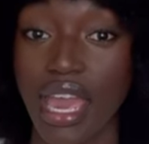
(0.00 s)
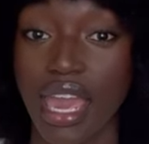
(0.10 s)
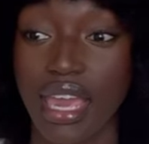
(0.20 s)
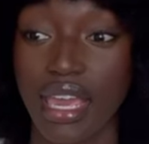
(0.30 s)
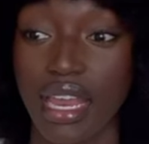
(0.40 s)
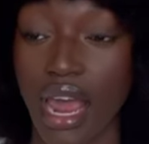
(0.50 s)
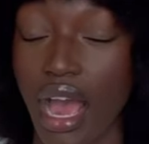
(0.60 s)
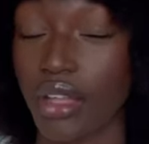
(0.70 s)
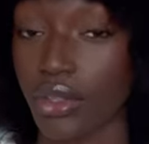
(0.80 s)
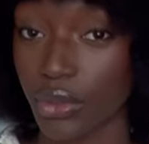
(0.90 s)
and
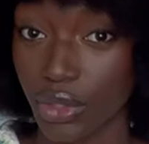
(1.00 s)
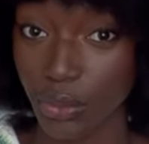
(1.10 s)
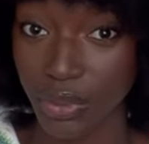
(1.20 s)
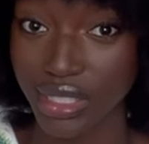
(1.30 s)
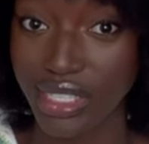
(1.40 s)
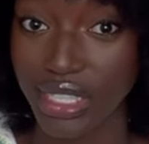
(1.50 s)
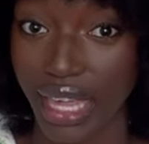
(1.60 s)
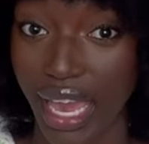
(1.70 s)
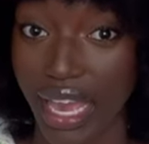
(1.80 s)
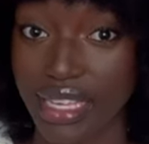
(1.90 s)
how long you want it to
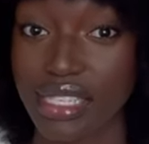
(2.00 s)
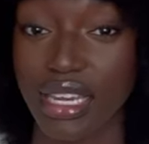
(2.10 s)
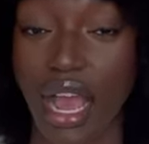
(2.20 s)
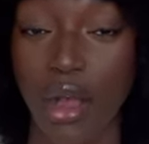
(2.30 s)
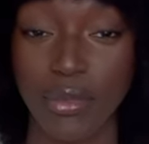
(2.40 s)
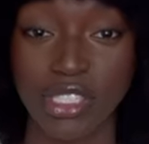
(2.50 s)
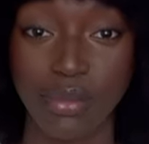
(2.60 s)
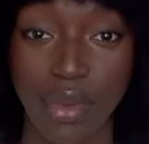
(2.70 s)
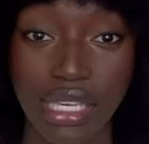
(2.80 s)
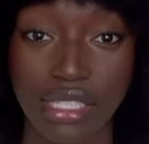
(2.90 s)
last and how much
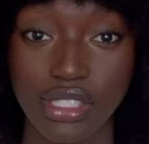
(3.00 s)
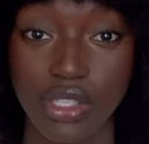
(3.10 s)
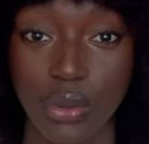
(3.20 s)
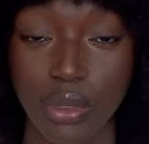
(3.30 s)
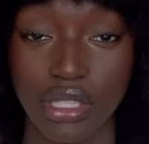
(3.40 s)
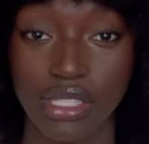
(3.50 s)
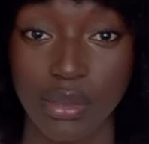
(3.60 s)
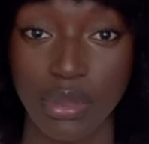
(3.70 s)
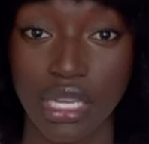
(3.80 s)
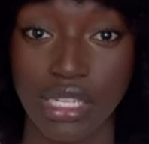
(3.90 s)
maintenance you're willing to
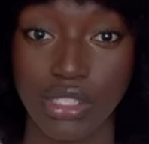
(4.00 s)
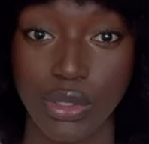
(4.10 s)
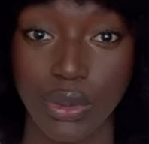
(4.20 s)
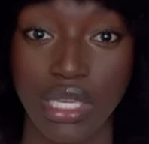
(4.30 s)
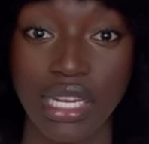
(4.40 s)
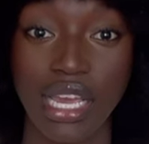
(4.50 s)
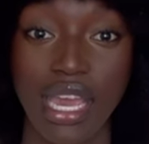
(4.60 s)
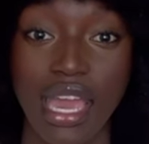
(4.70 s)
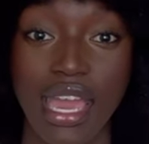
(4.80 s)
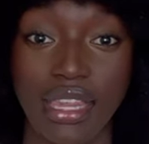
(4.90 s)
put into it.
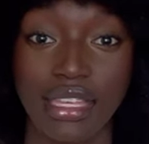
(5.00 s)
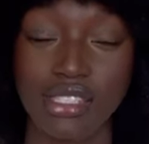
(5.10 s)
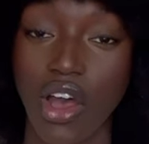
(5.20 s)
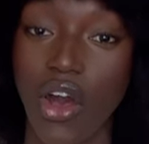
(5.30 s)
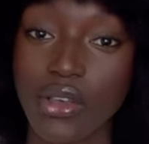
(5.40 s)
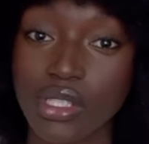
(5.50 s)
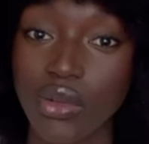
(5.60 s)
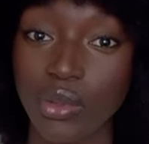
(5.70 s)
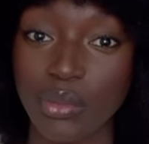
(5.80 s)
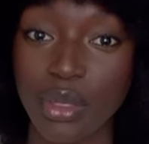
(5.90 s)
And let's also
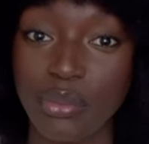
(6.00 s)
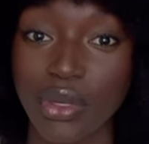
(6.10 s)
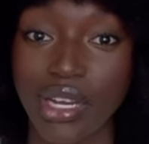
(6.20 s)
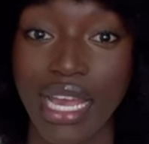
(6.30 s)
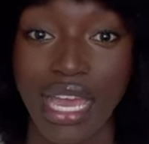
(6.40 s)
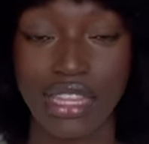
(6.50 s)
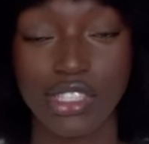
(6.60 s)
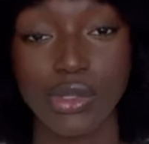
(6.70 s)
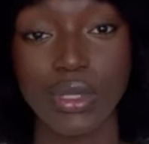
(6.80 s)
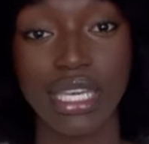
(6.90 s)
remember
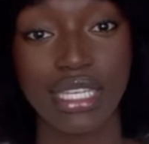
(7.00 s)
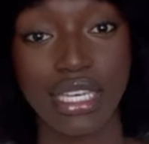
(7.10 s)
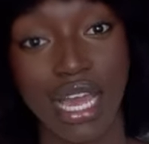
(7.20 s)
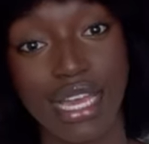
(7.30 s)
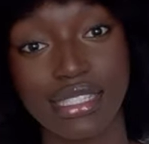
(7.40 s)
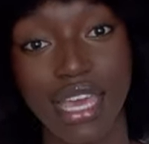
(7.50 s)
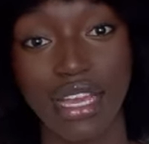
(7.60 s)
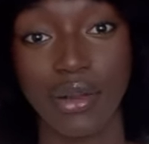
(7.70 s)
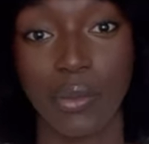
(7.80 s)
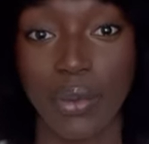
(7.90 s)
that you cannot
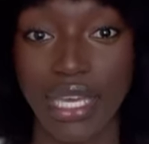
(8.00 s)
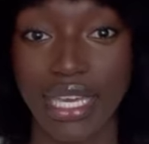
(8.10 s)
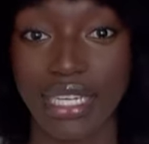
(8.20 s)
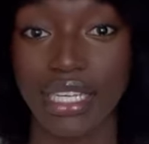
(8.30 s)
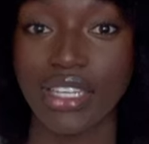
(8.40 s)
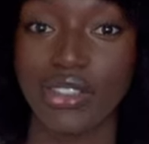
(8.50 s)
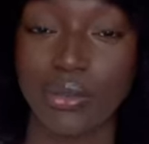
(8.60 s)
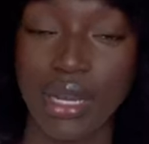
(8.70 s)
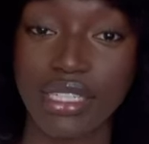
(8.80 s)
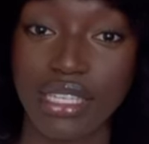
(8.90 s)
take a wig
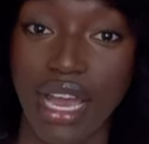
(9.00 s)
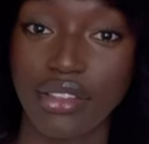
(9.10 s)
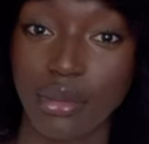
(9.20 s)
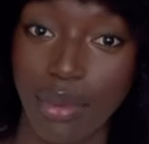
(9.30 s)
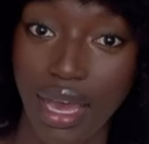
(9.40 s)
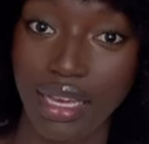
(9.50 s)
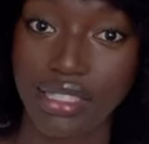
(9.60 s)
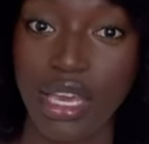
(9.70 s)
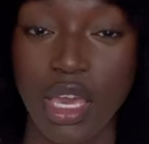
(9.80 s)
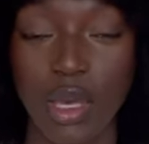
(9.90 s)
directly out the
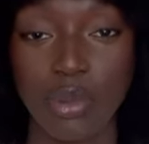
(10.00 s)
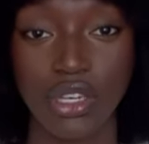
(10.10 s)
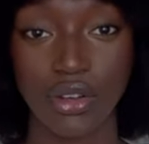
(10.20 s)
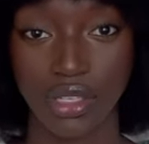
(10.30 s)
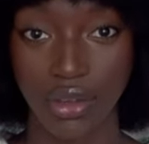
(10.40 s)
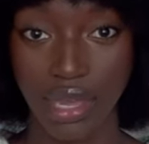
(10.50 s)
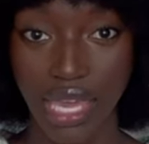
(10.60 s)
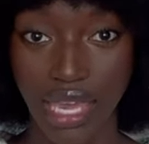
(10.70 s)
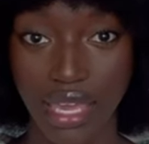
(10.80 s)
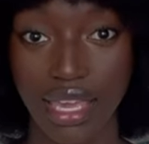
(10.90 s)
box and put it on your
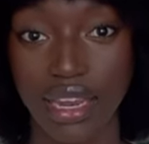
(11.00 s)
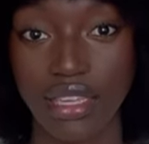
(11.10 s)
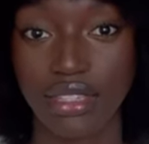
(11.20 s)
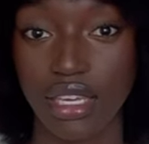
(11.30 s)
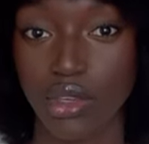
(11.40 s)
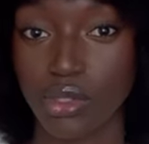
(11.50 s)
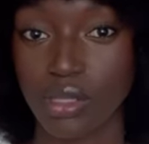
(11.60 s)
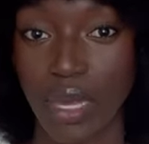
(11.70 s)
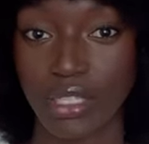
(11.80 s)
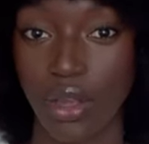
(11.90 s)
head and think you just
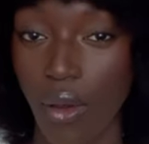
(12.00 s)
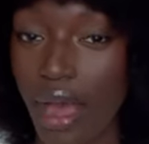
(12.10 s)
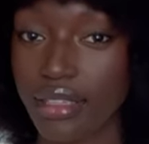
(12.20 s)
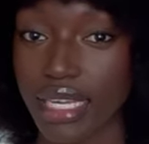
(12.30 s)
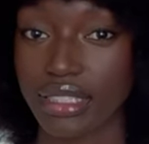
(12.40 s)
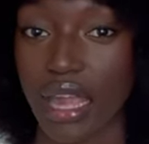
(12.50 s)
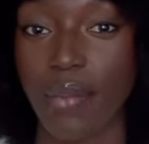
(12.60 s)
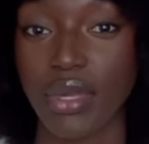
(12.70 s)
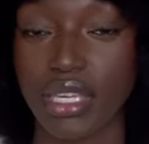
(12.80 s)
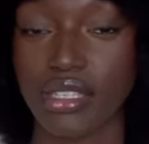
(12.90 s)
about to go out like that
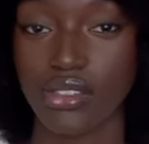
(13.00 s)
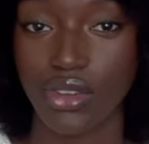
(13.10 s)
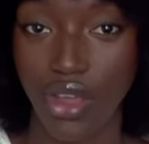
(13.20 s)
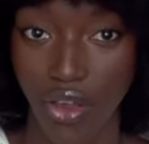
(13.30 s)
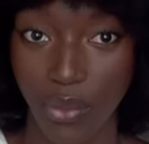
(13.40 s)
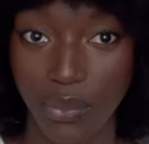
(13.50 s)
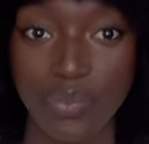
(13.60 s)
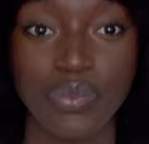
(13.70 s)
because no,